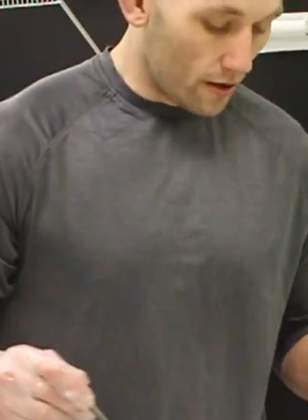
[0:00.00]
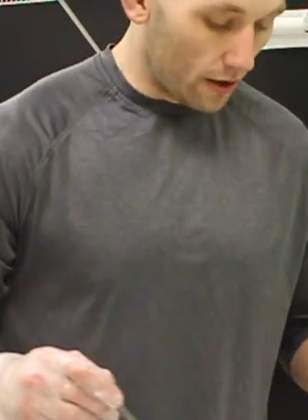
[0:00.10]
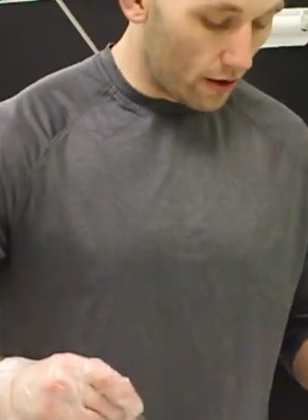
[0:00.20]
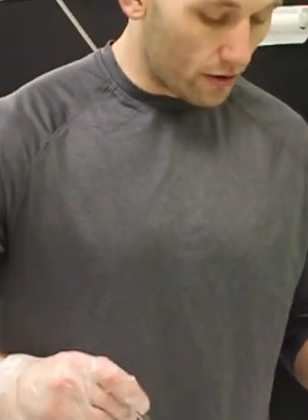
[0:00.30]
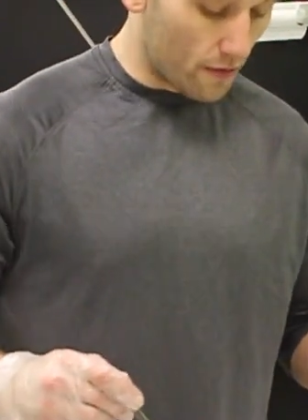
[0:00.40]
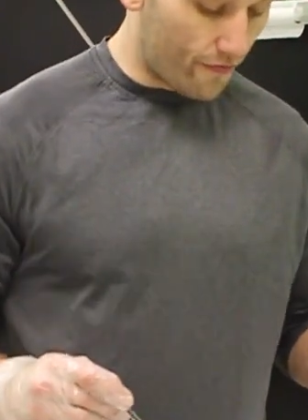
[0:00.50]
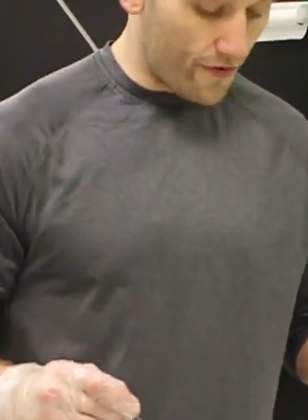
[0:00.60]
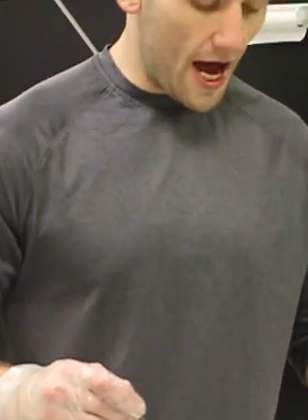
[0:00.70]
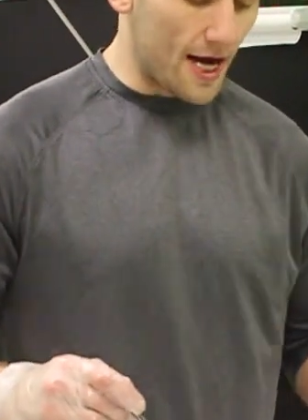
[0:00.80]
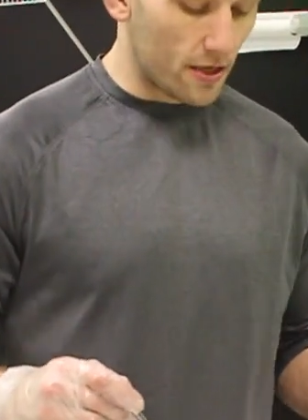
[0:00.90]
little
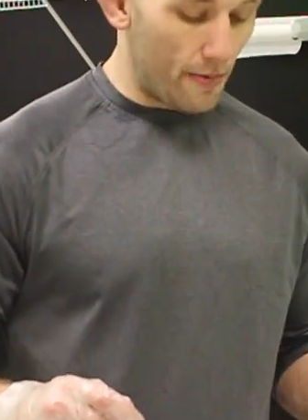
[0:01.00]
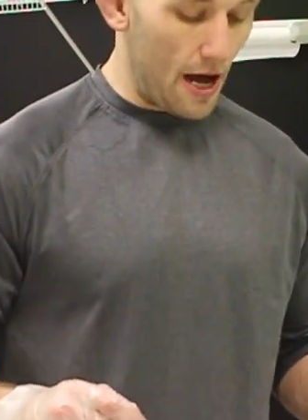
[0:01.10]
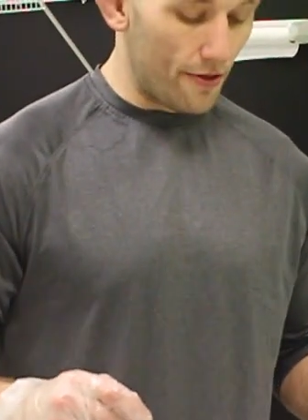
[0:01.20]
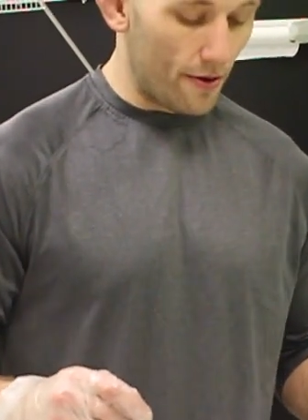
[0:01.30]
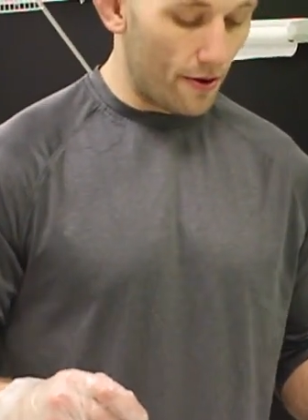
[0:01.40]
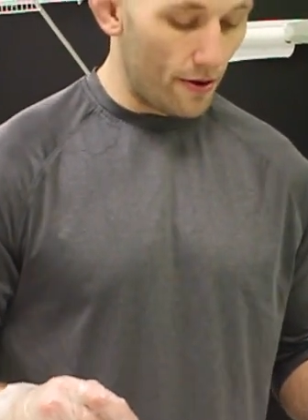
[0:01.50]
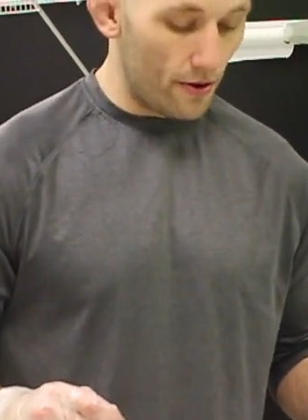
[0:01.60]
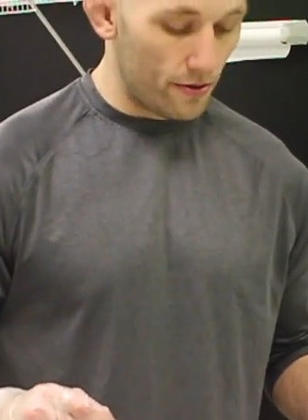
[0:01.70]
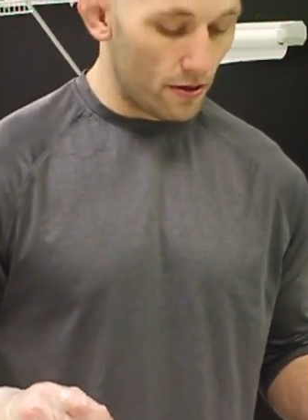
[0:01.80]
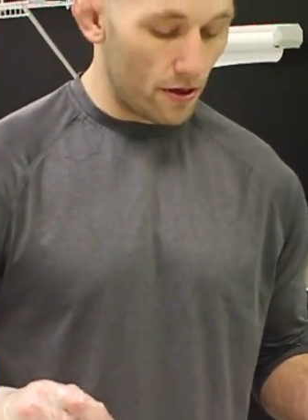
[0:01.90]
fact about
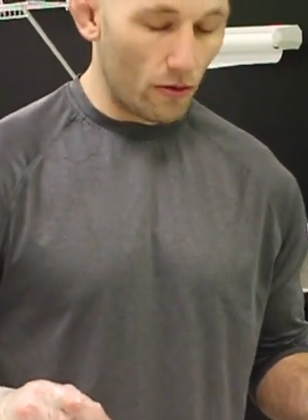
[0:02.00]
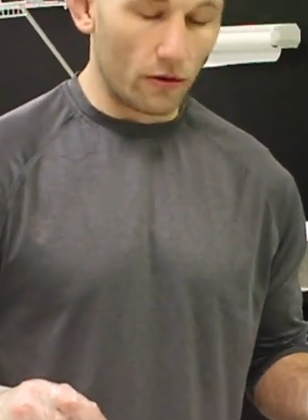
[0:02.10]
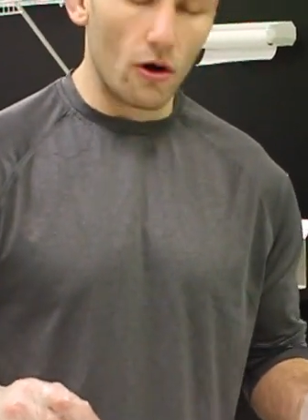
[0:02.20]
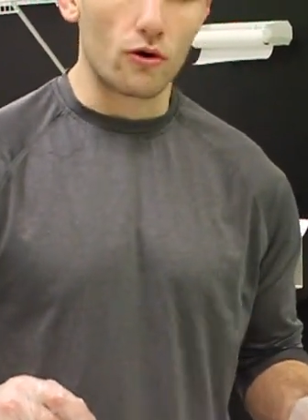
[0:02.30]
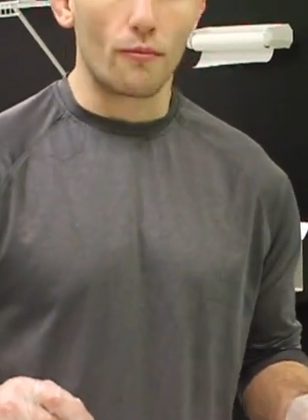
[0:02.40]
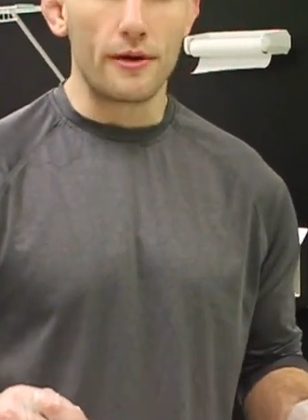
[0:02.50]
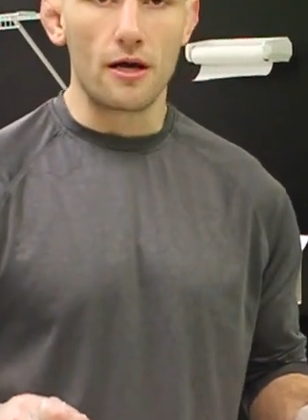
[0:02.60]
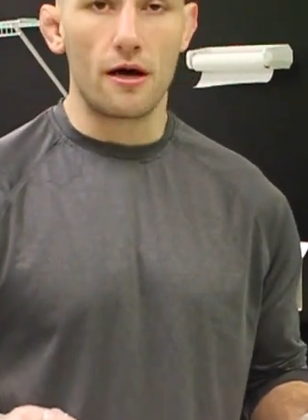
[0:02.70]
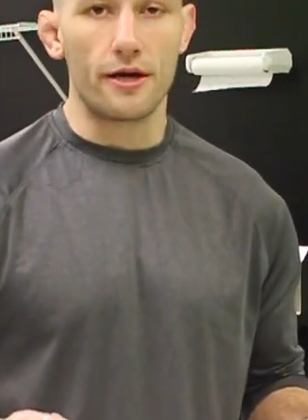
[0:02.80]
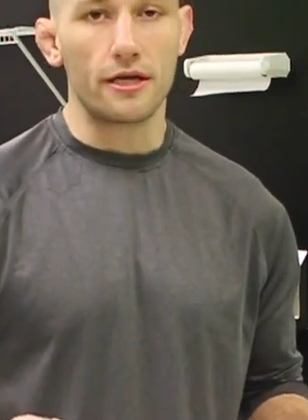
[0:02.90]
the local bee
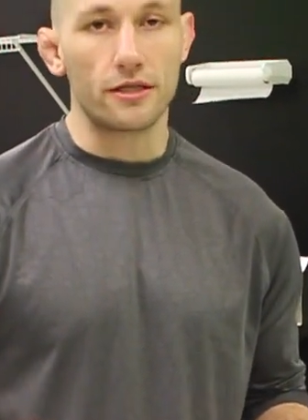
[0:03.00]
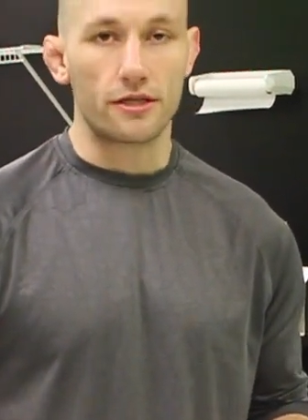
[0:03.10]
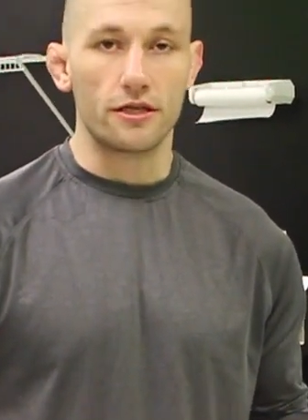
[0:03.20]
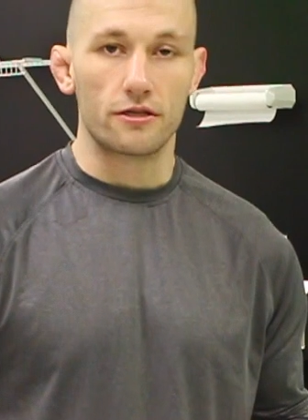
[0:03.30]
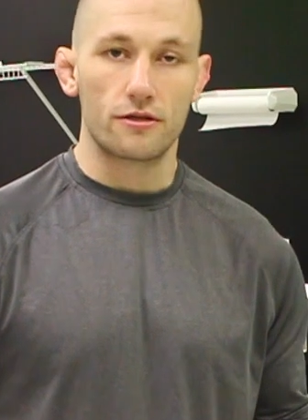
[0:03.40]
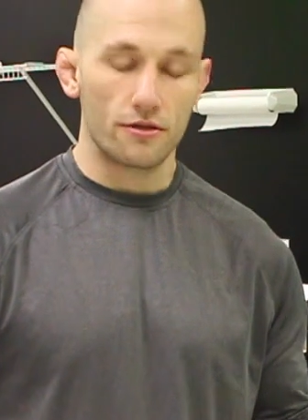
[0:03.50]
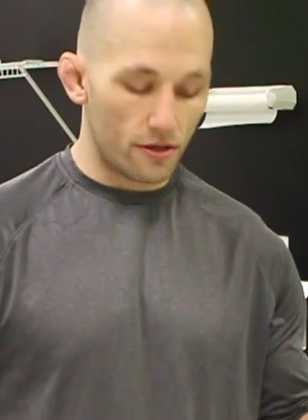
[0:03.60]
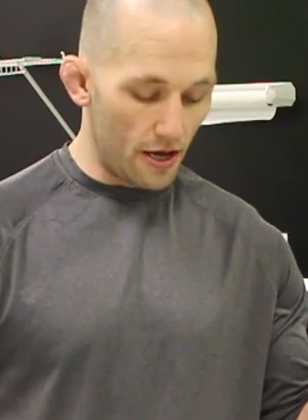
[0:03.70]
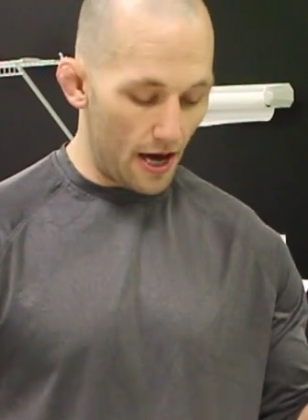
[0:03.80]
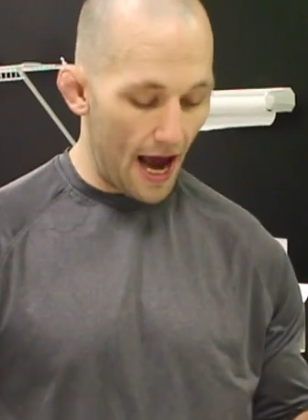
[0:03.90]
honey is
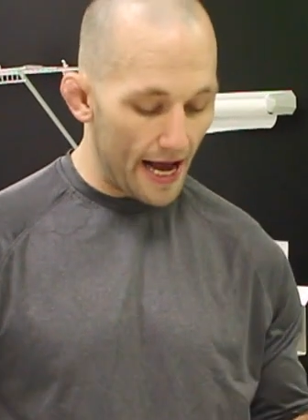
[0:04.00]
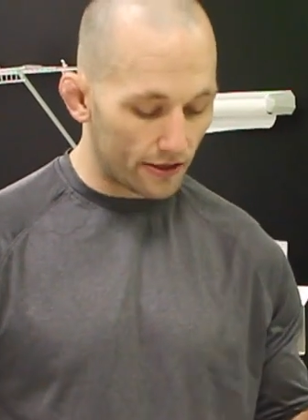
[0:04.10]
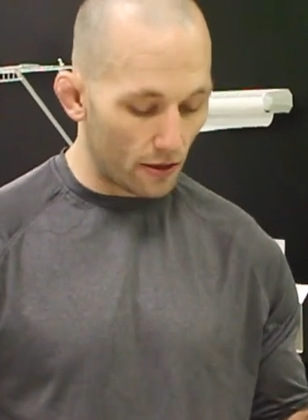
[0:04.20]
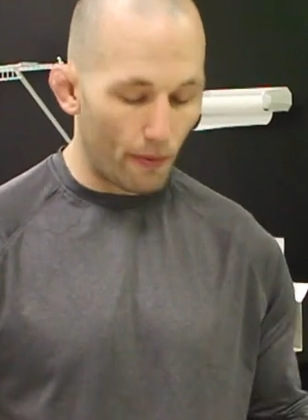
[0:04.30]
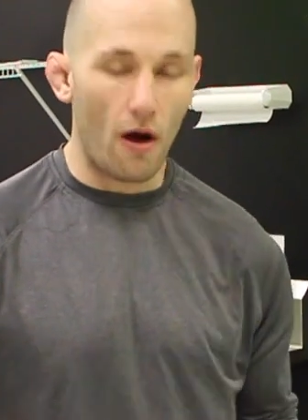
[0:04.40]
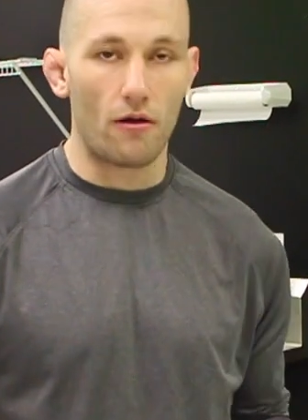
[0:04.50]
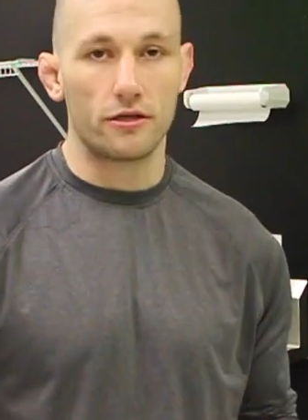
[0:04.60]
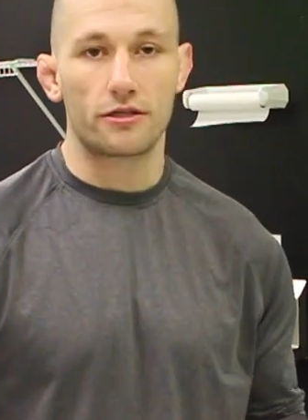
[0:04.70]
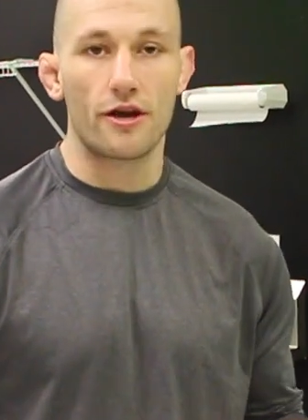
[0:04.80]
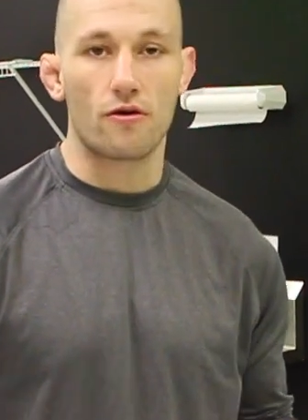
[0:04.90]
it has the
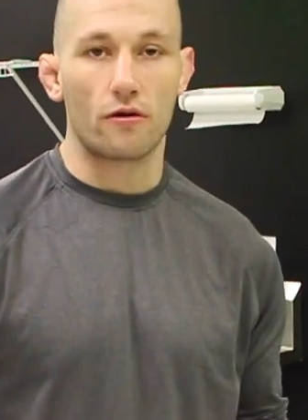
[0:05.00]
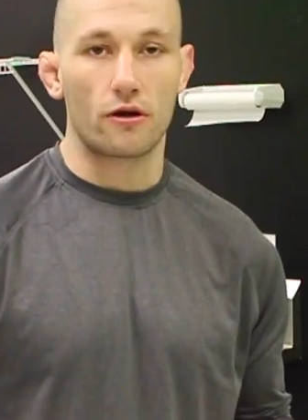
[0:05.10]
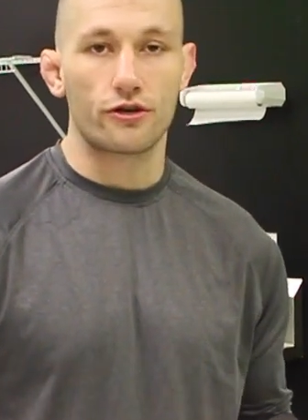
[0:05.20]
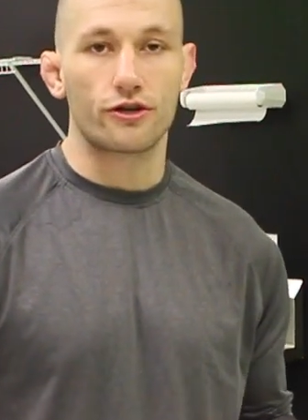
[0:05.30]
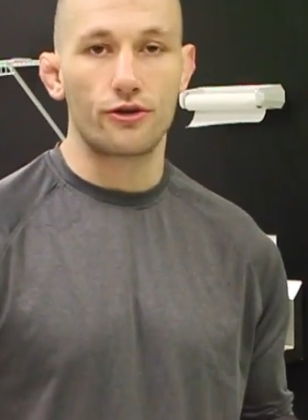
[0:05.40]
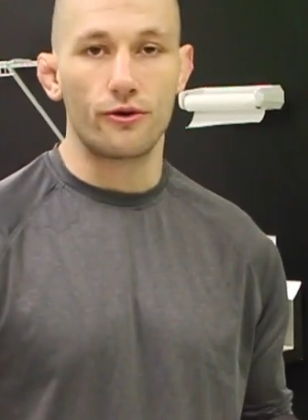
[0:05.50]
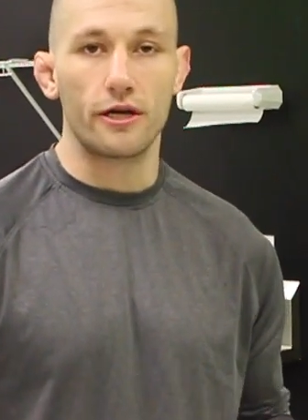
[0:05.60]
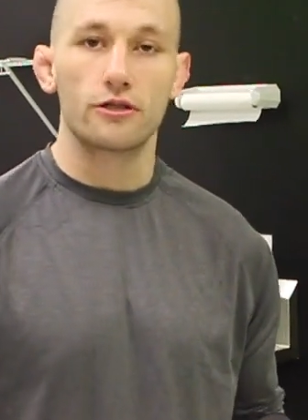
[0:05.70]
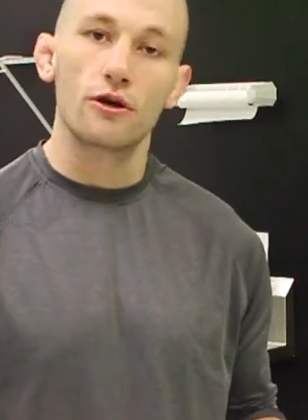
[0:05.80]
pollens that you're allergic to in it.